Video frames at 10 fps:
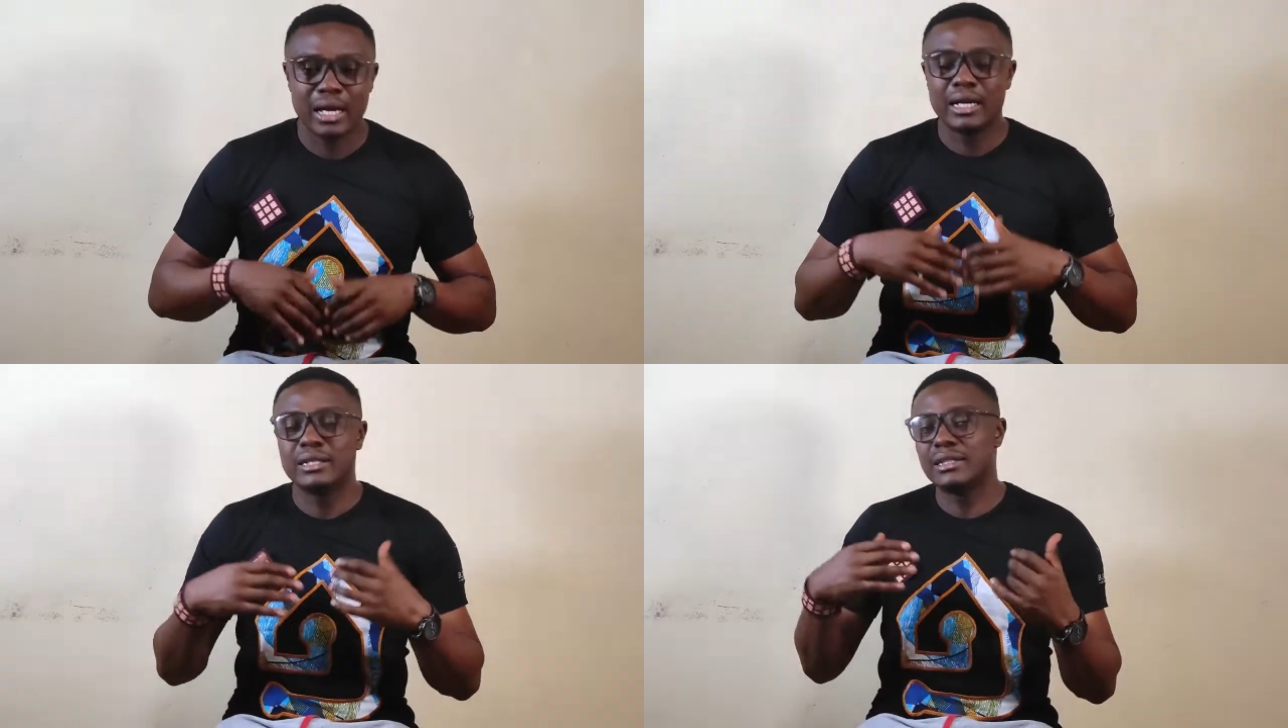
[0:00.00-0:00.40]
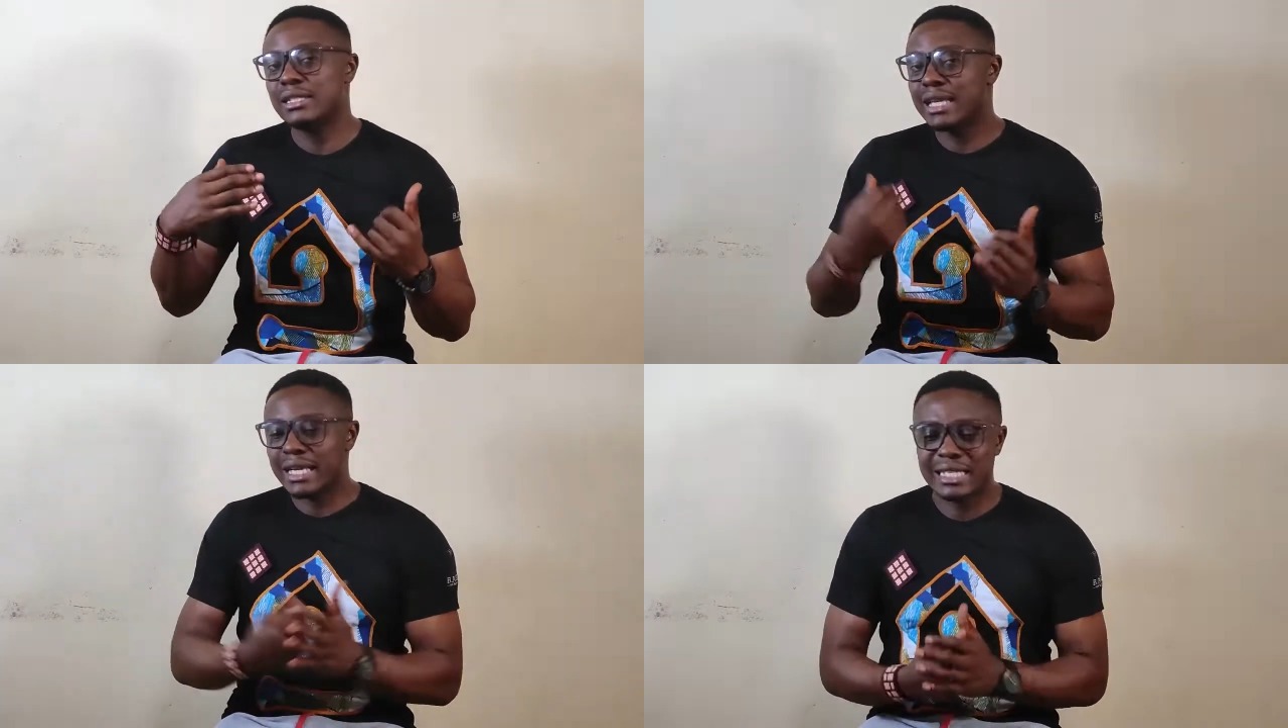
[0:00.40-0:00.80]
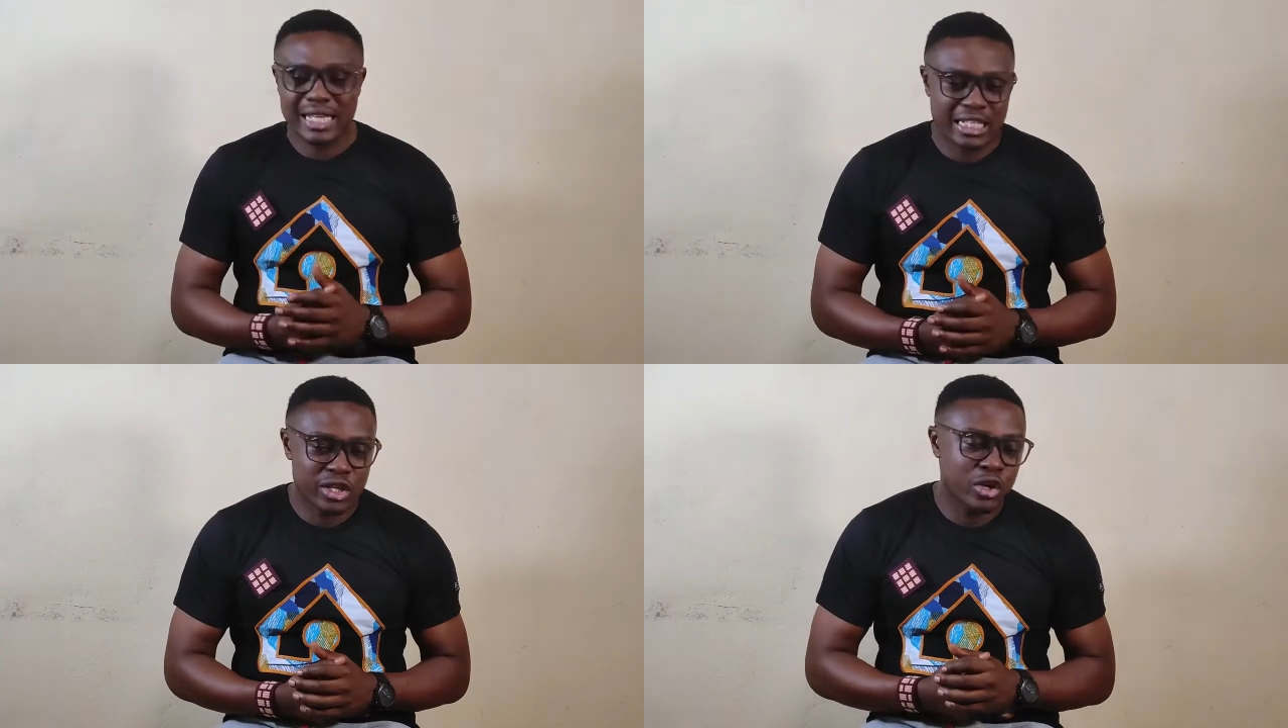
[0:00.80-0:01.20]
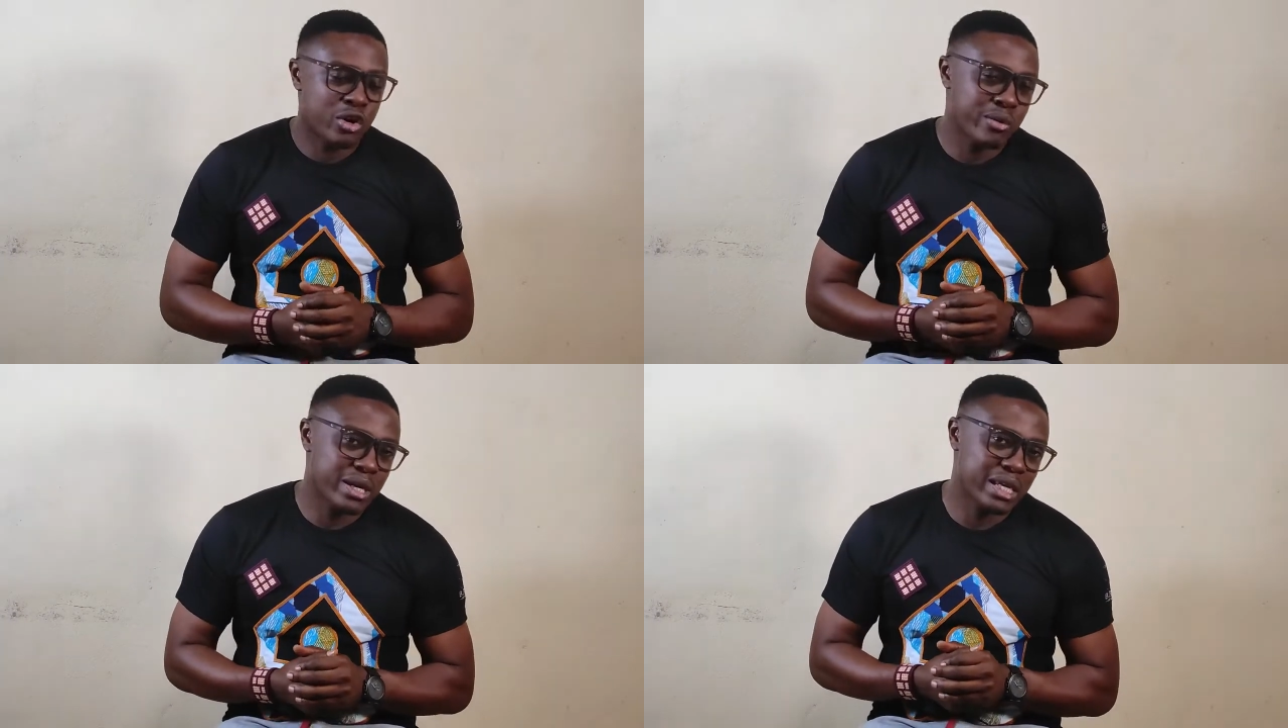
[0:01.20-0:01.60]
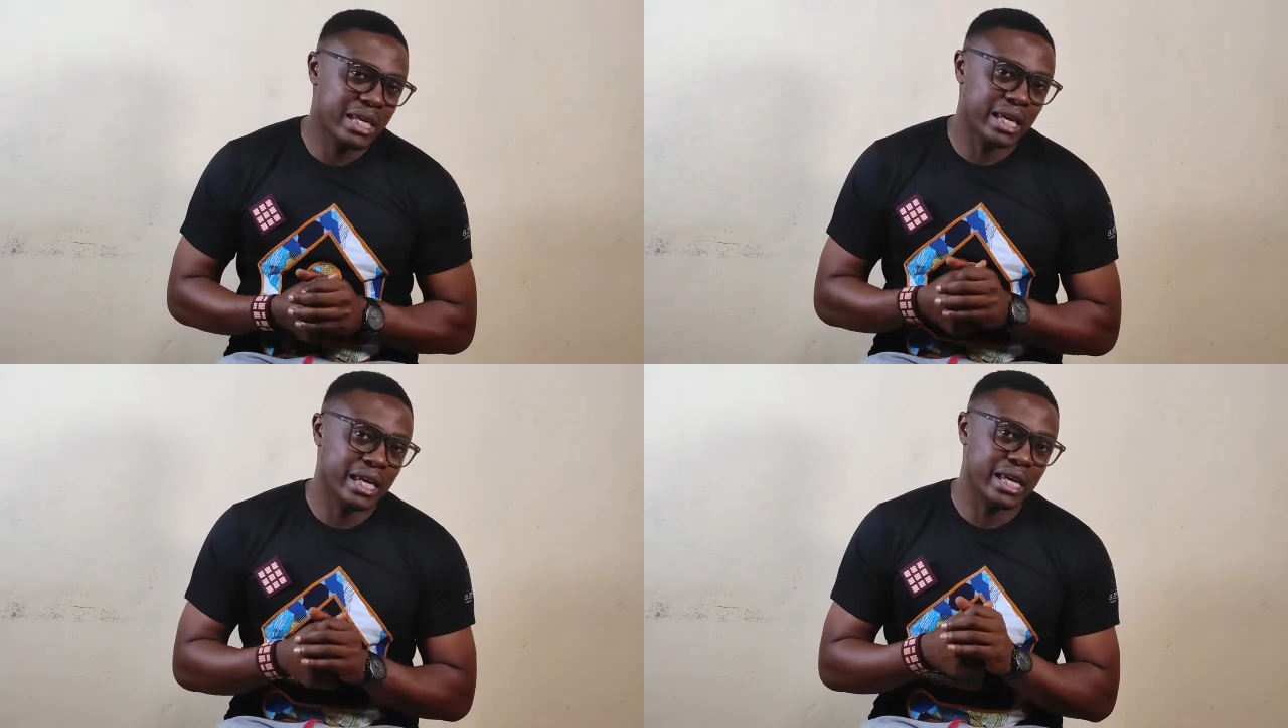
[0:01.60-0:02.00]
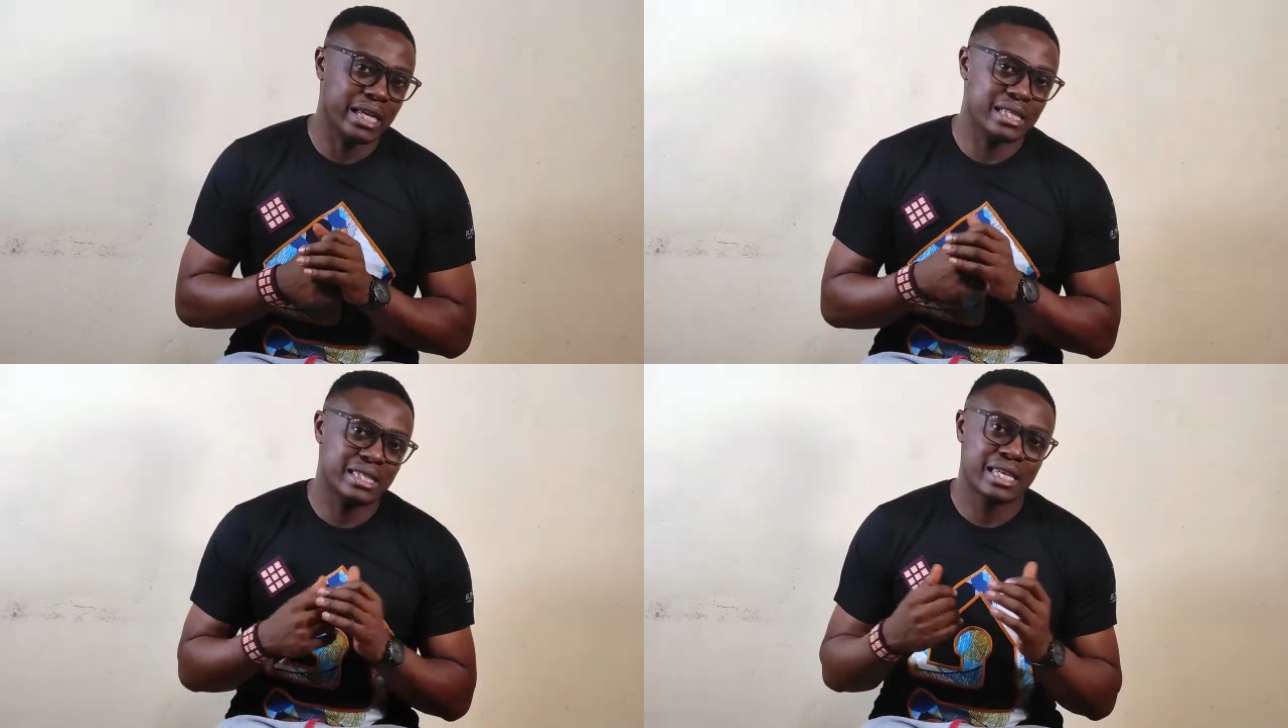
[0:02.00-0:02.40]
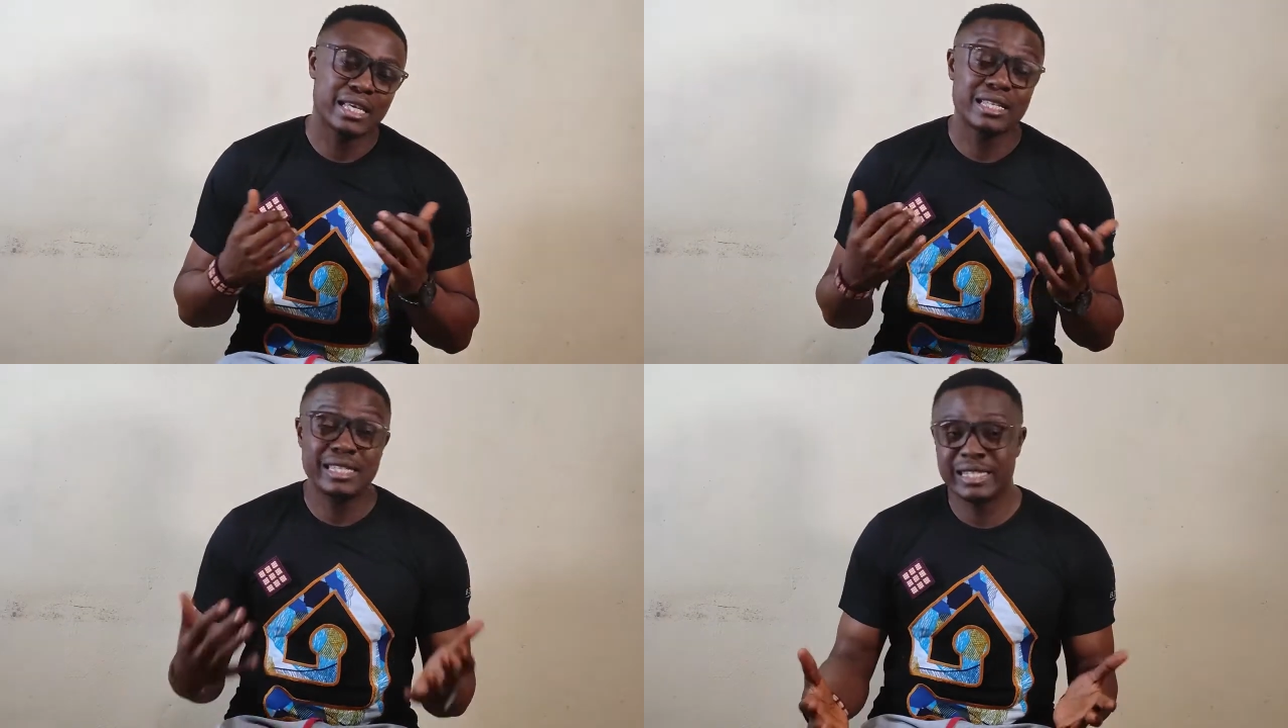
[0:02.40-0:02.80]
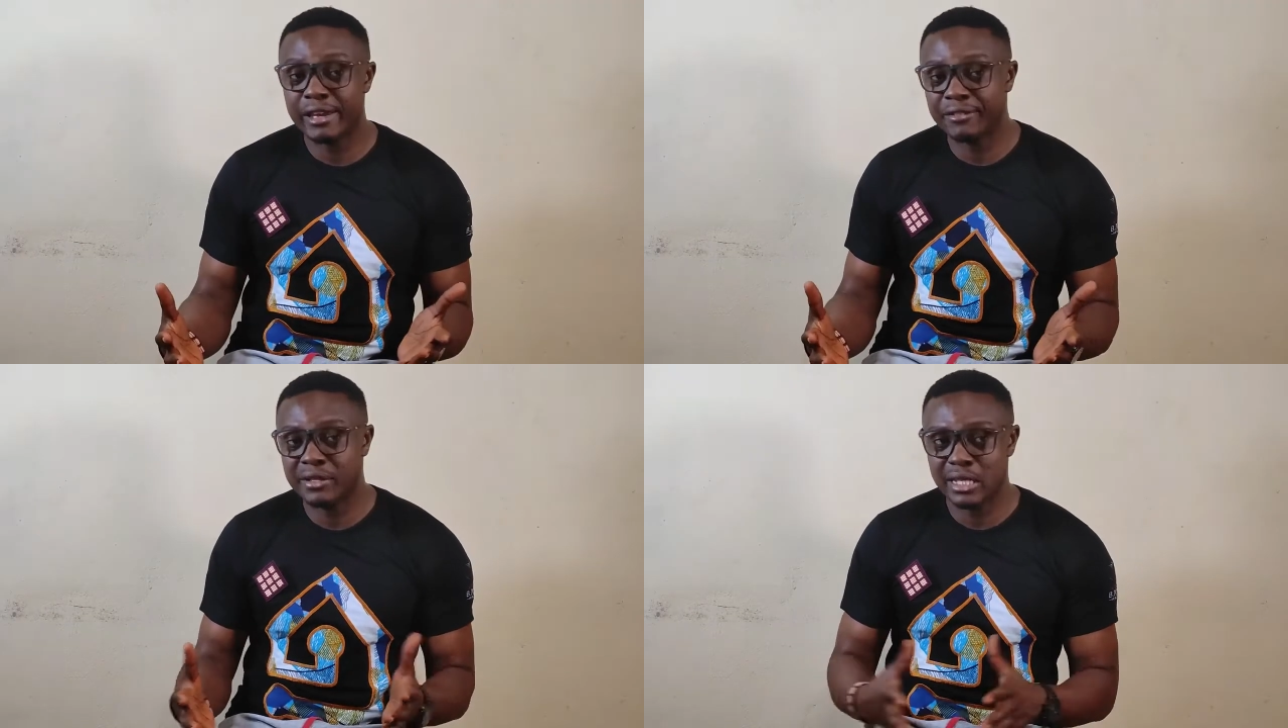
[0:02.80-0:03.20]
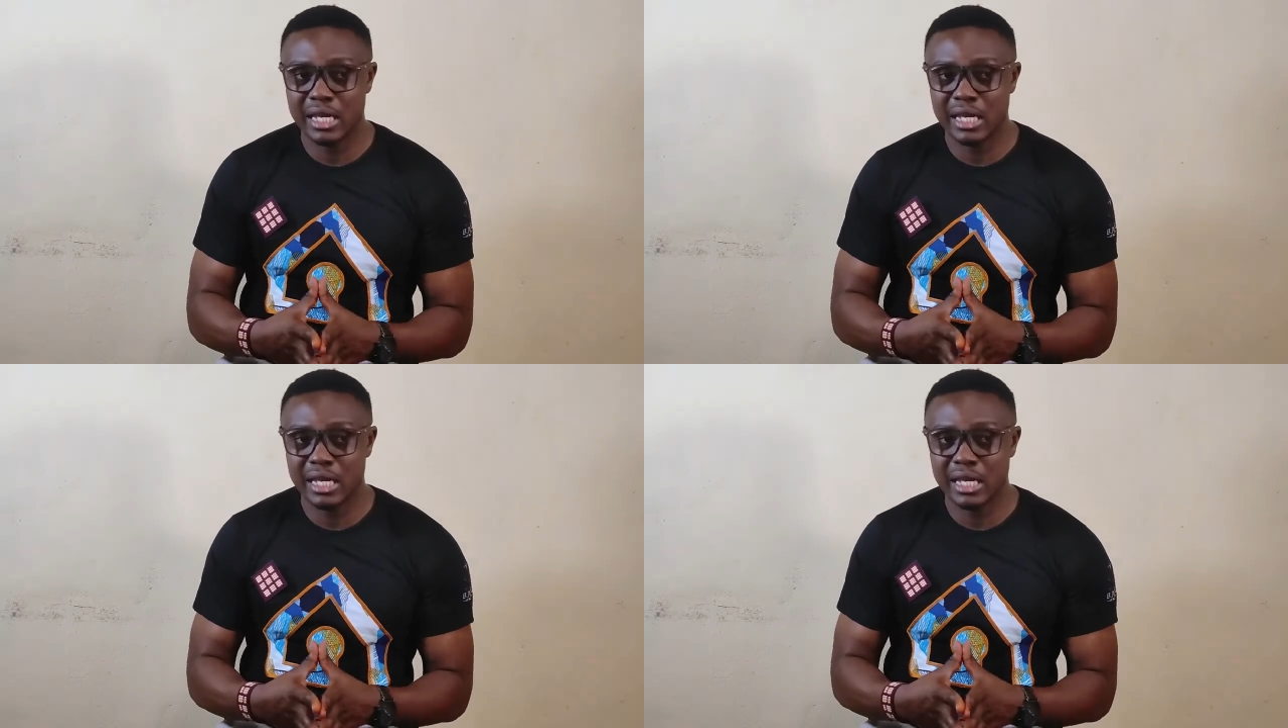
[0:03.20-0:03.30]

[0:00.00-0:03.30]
The next category is safety,